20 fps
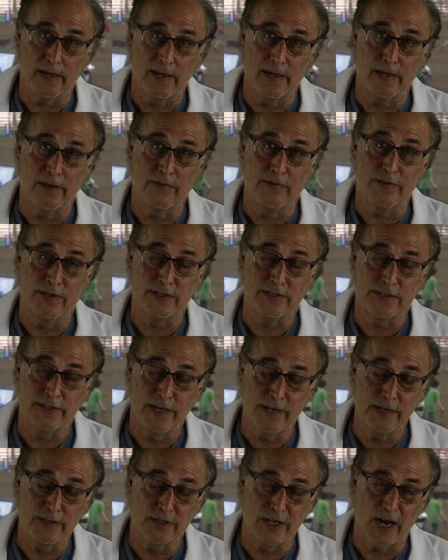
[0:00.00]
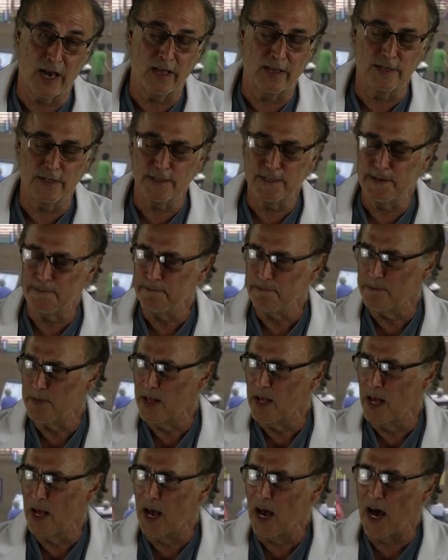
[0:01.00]
in the send challenge.
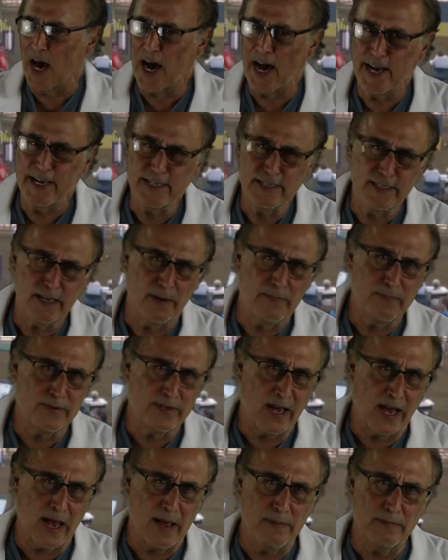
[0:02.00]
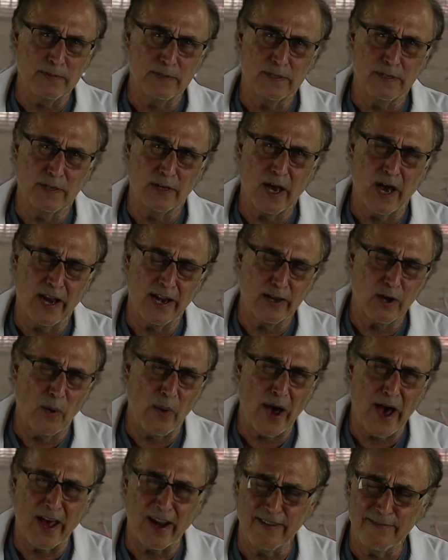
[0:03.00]
I sometimes kind of go
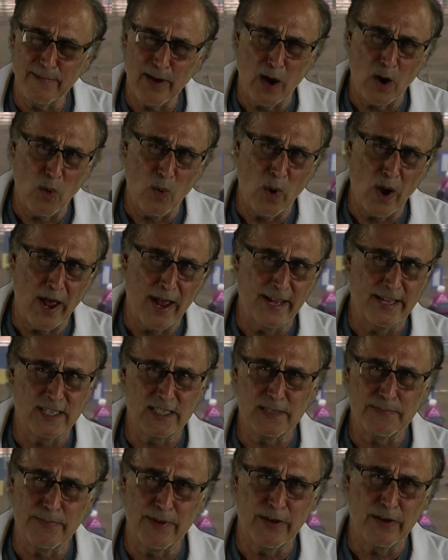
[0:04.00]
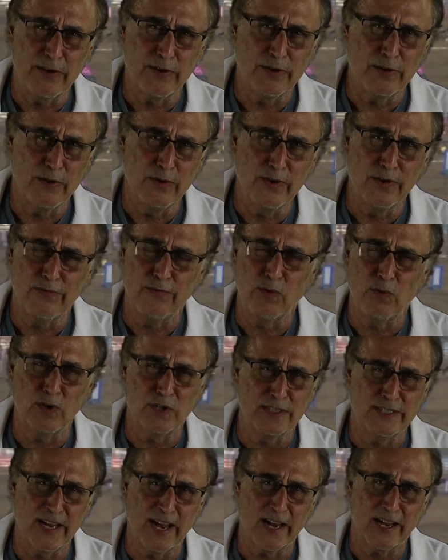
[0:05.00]
out of my way and spend 2 to 4
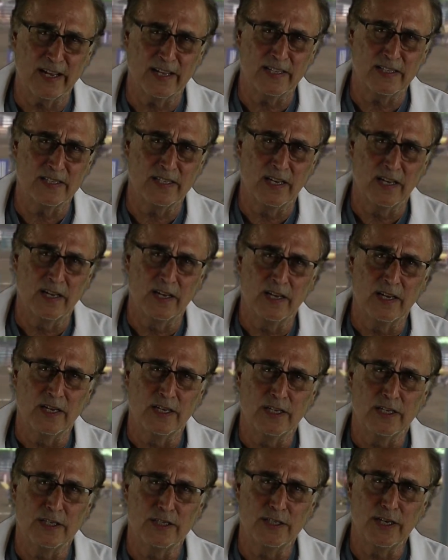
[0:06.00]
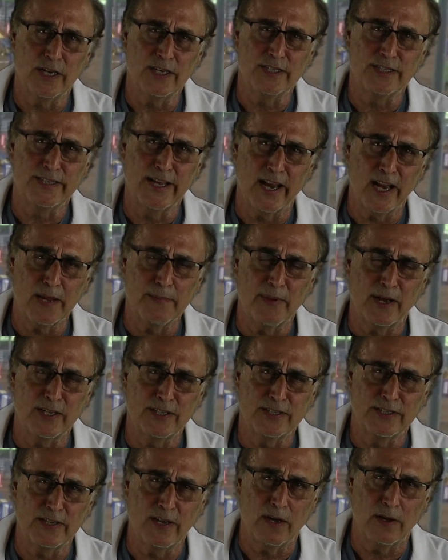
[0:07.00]
seconds just setting
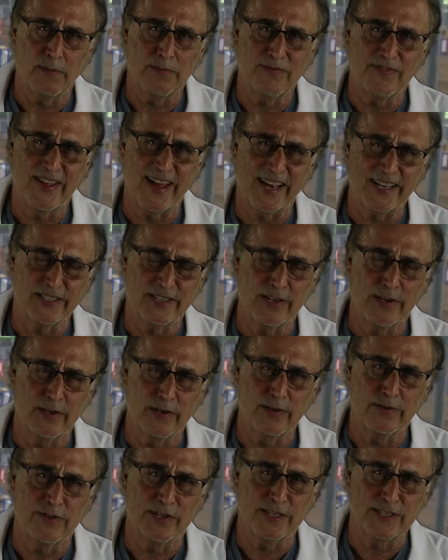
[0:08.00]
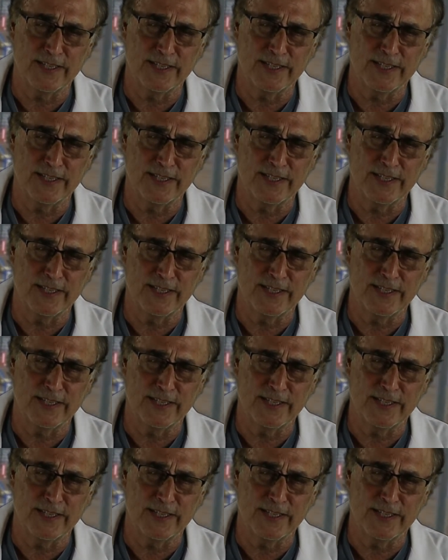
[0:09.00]
myself to execute the